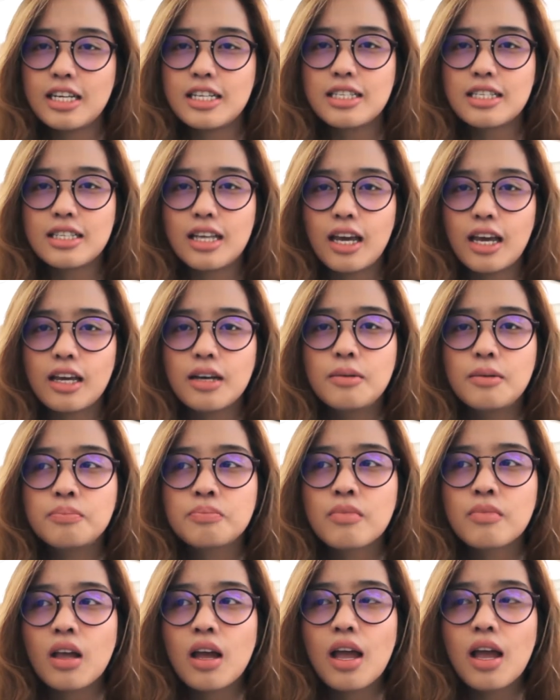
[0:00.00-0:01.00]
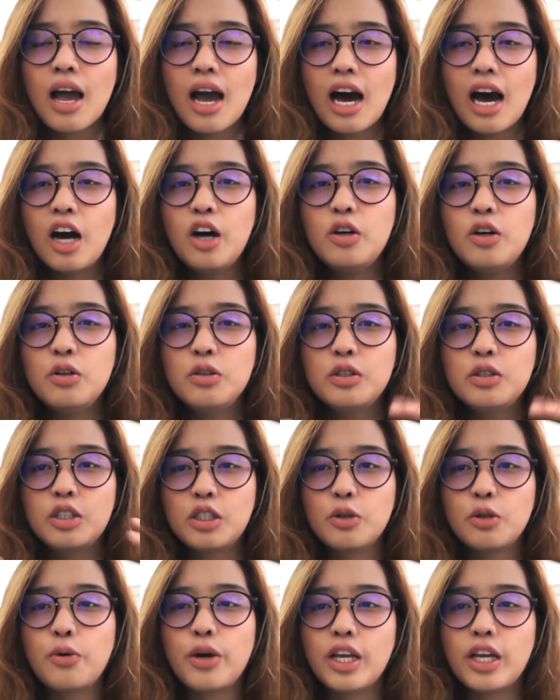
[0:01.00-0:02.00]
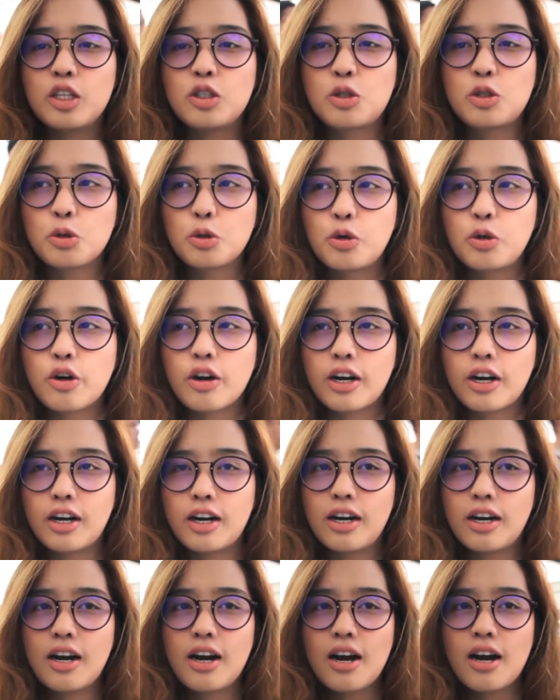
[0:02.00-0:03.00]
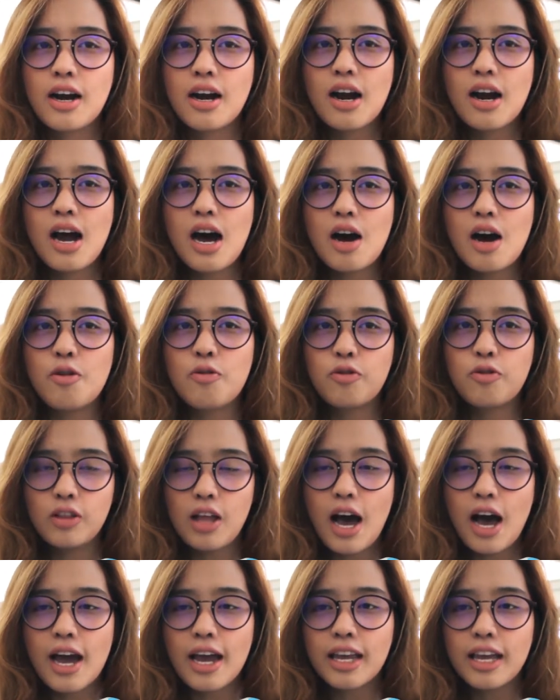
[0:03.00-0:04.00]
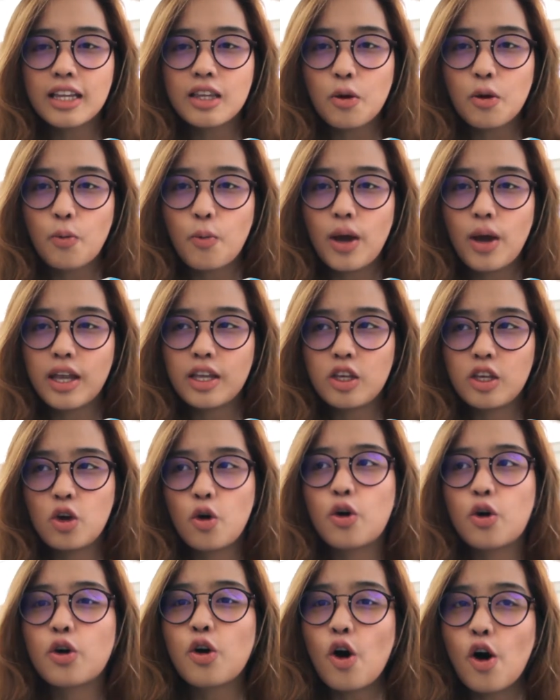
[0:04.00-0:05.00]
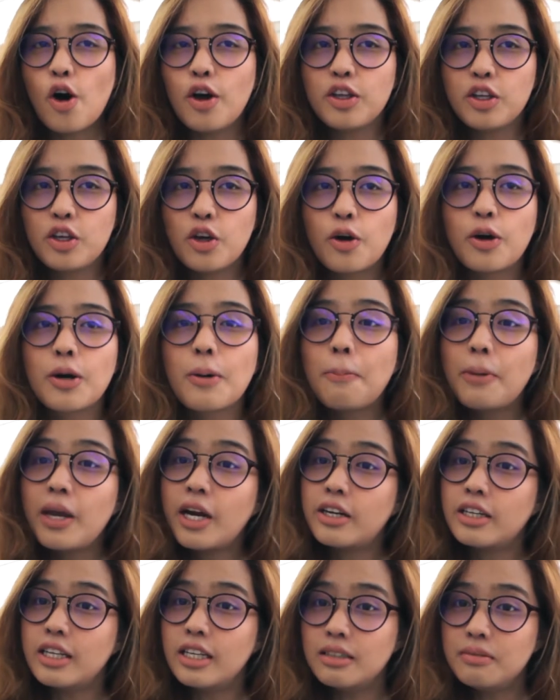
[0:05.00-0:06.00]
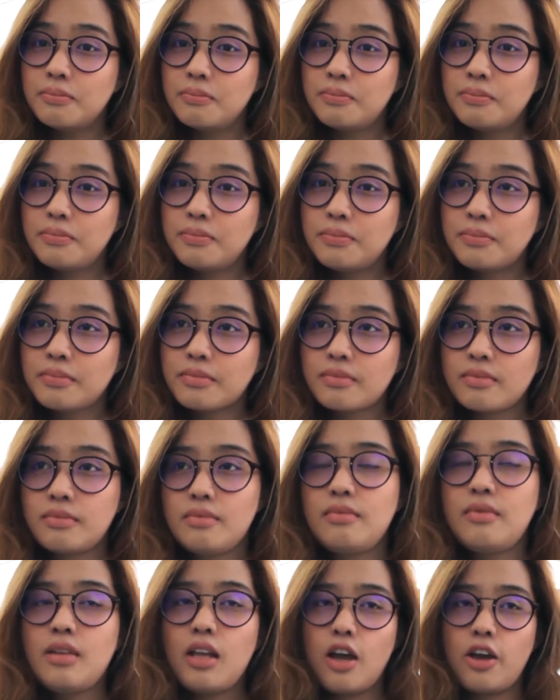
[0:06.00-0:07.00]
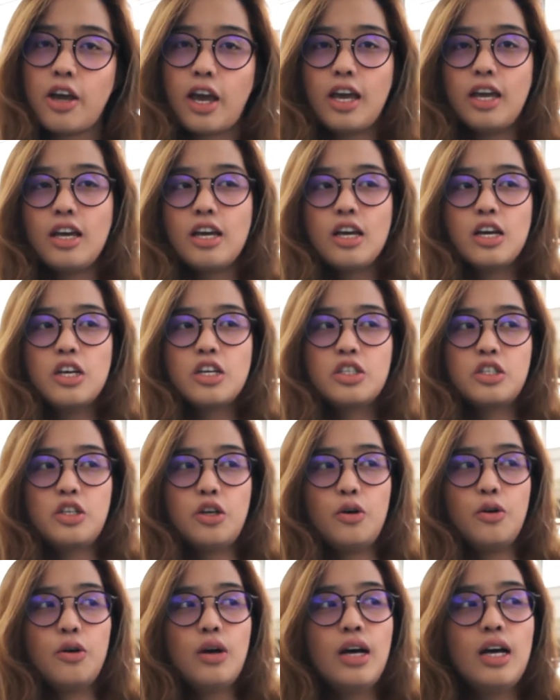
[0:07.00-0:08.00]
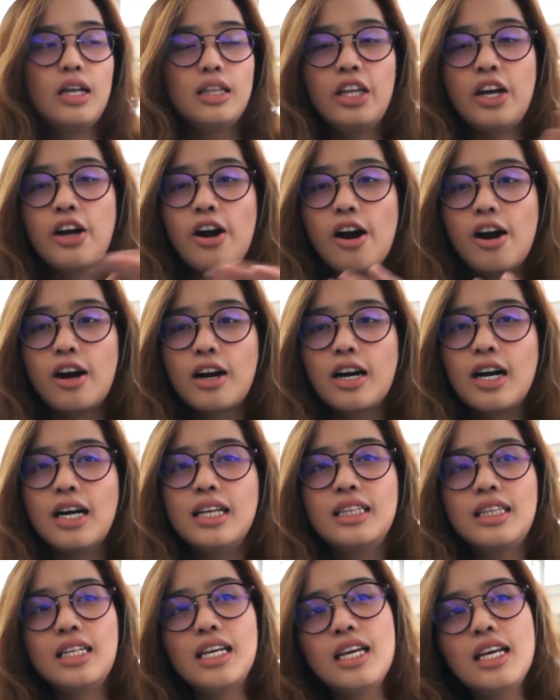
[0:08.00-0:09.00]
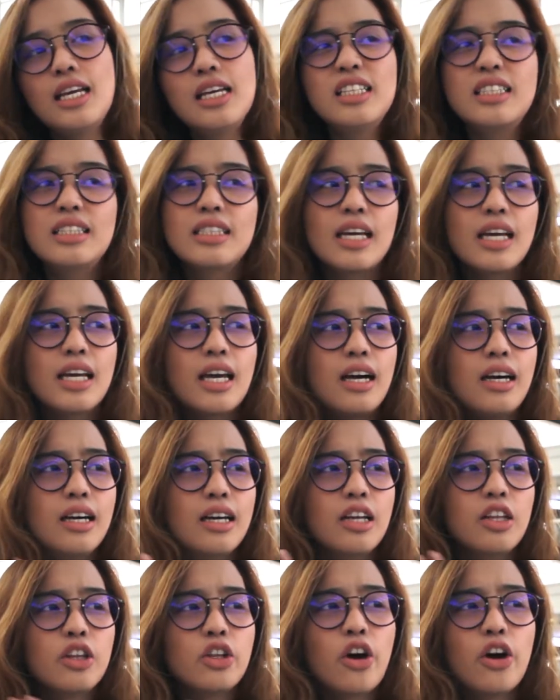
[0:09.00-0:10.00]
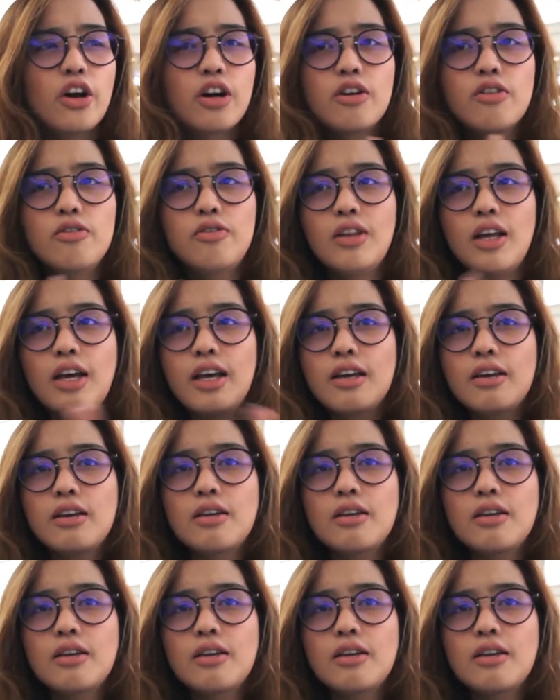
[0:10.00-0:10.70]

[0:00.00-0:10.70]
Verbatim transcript: is like how to endure a life when you're on your period. Okay, so there are at least like I thought of like